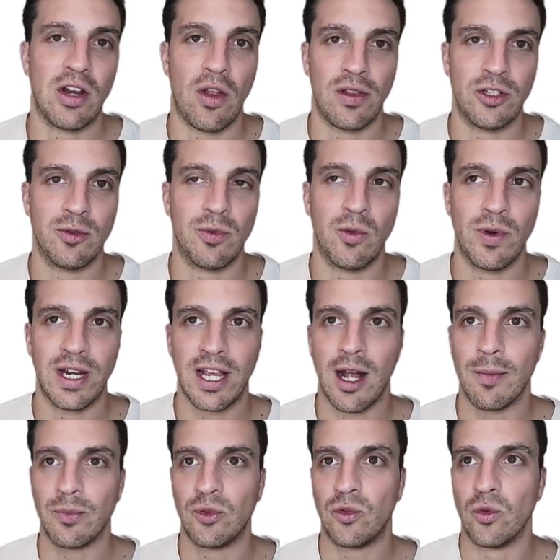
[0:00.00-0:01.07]
knowledgeable when it
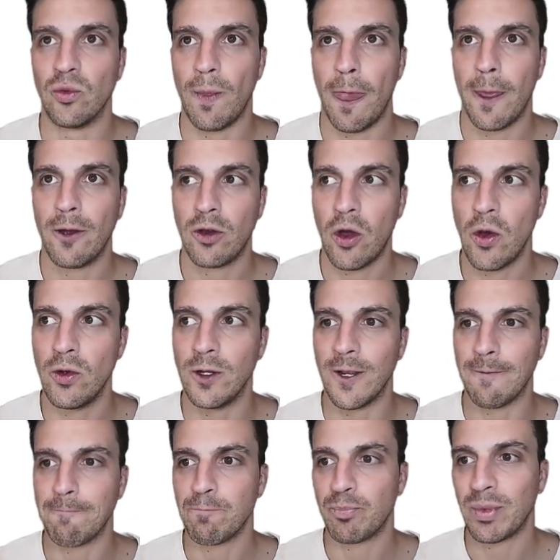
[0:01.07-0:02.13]
comes to
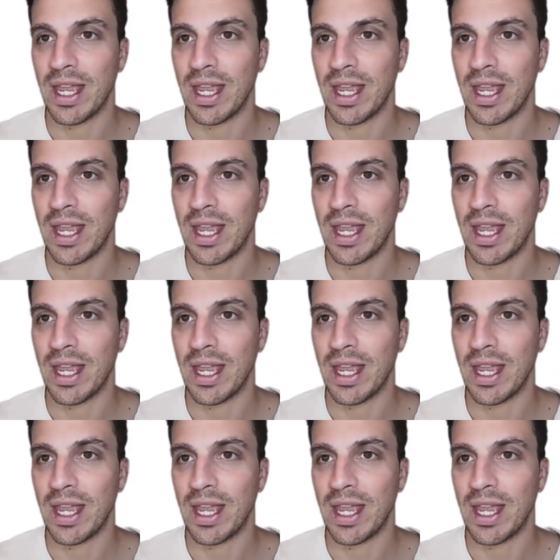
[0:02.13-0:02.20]
coding.